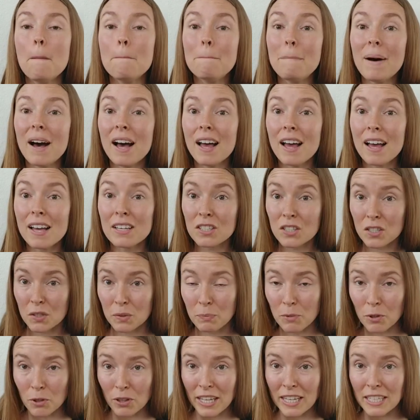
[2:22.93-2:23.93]
but
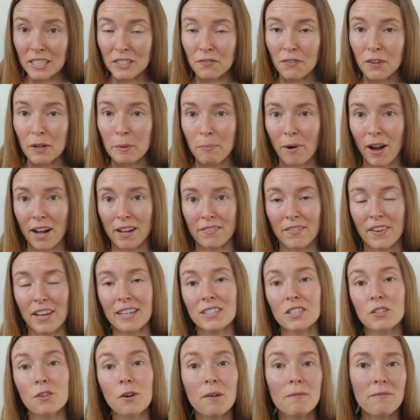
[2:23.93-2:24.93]
smoothies for
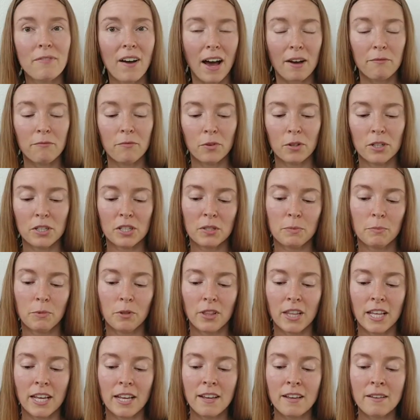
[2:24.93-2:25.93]
breakfast, so a Fab Four
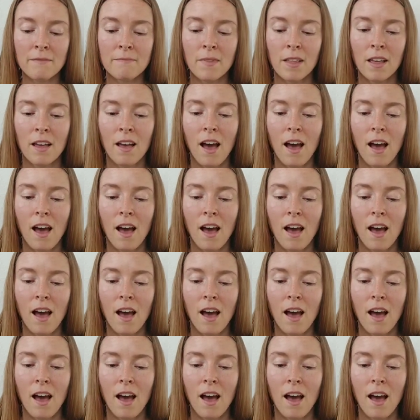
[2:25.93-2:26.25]
smoothie.